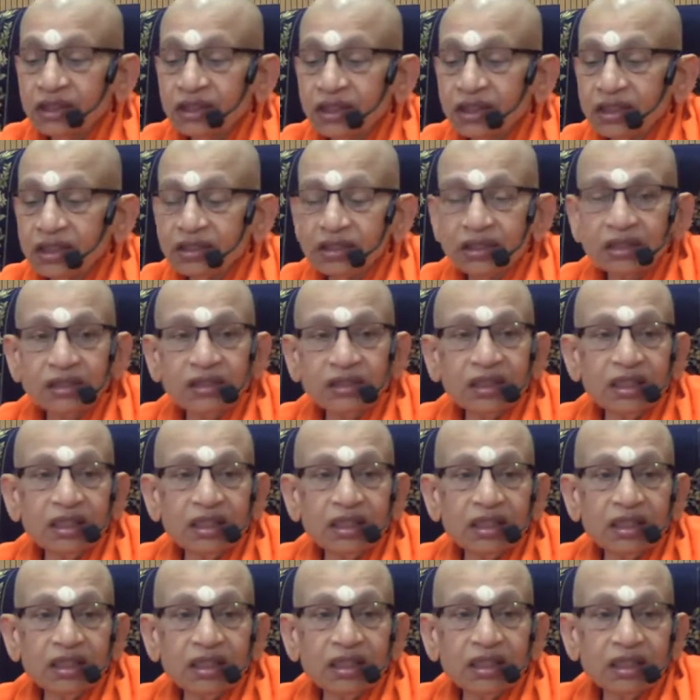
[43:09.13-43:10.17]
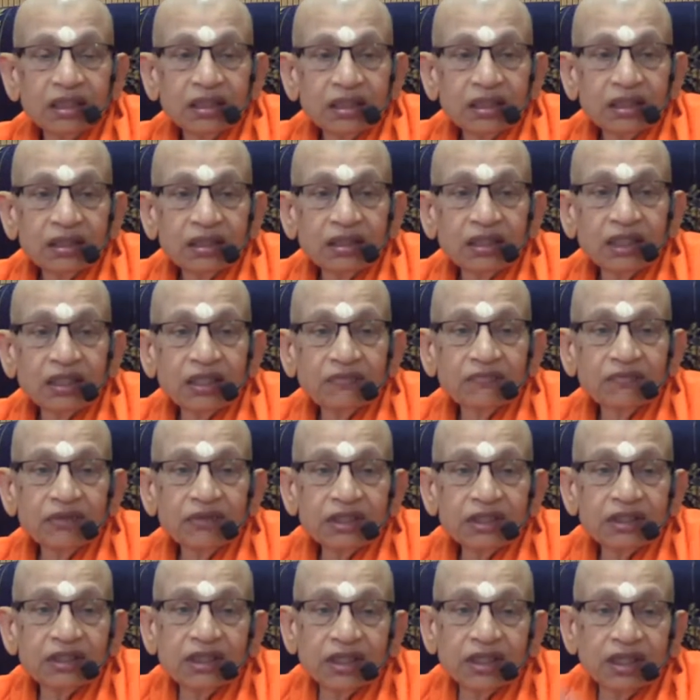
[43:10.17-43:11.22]
Svata Siddhi Siddha.
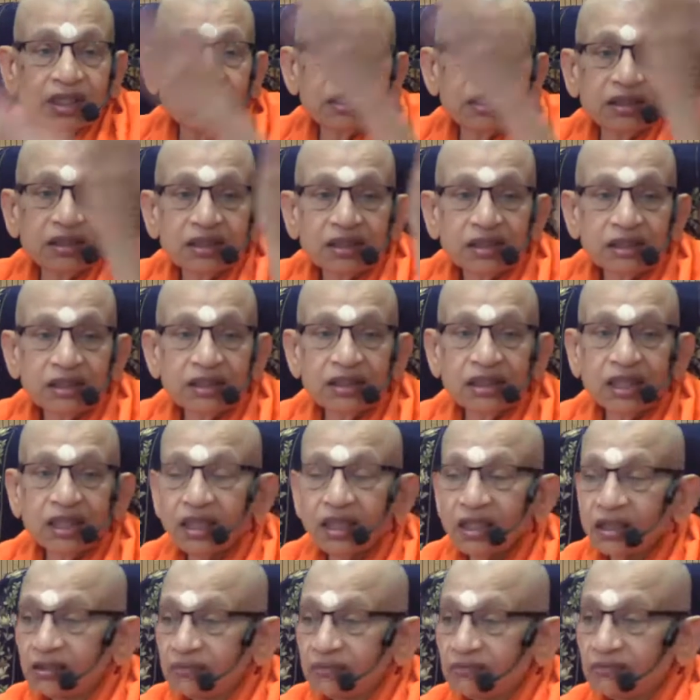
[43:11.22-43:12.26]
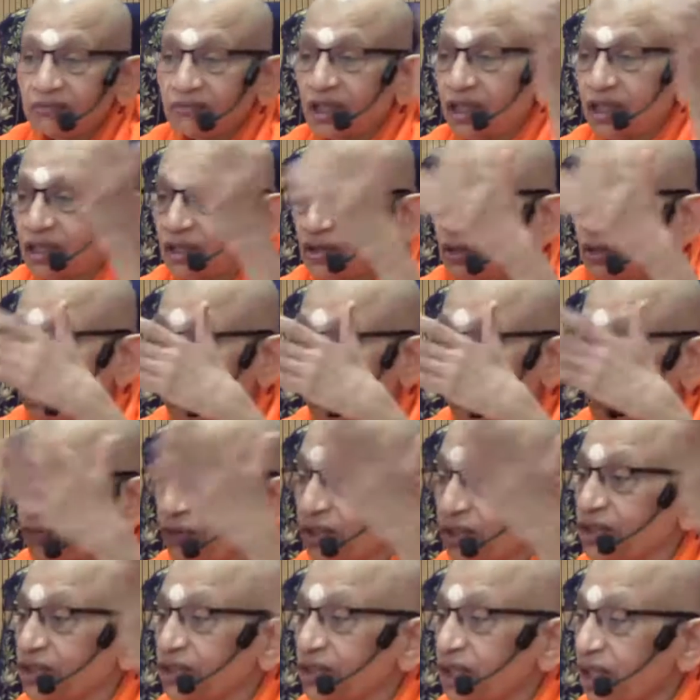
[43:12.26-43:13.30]
That means that the
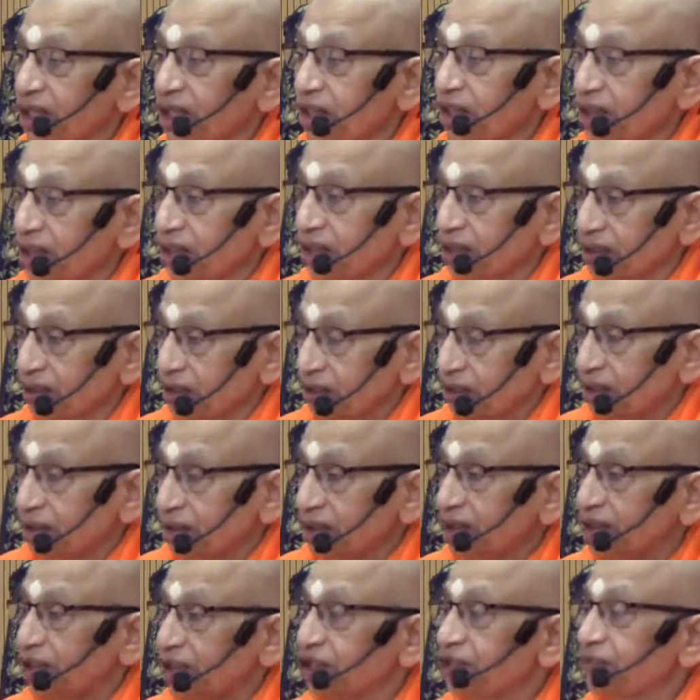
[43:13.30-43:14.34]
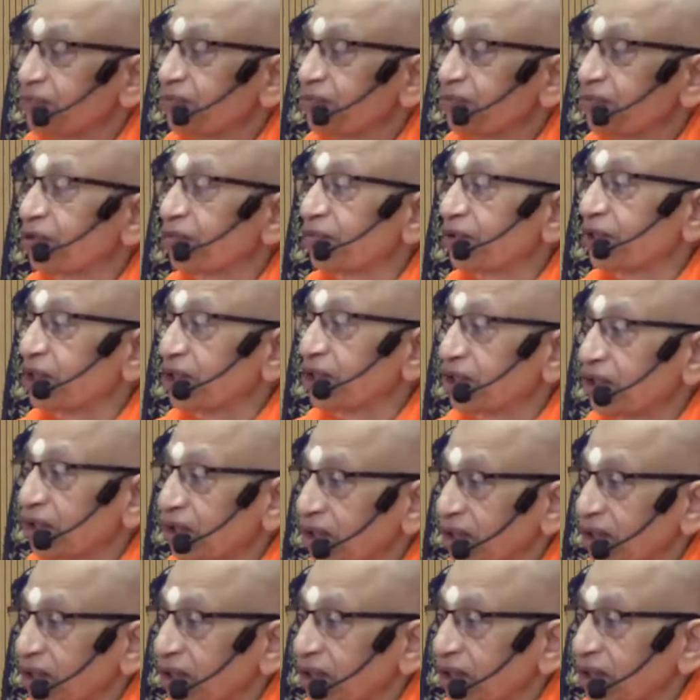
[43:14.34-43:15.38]
Atma is always shining. It is
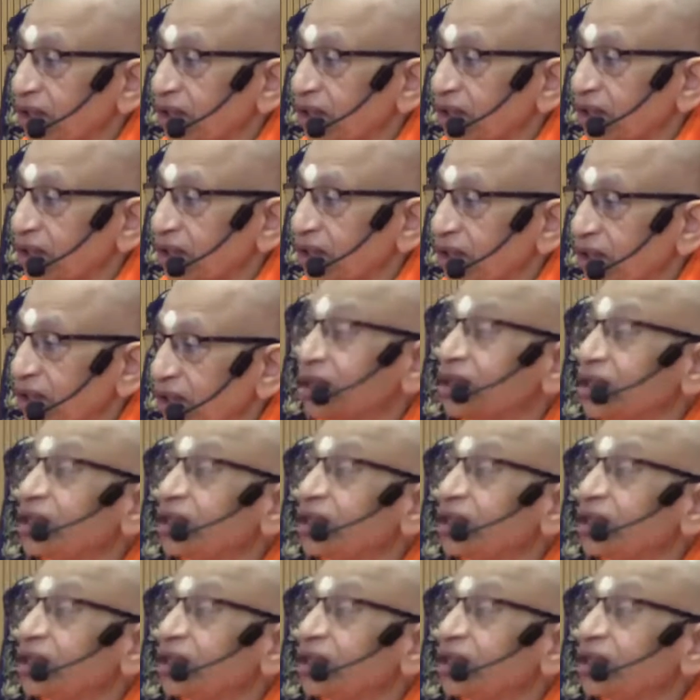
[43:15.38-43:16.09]
permanent knowledge,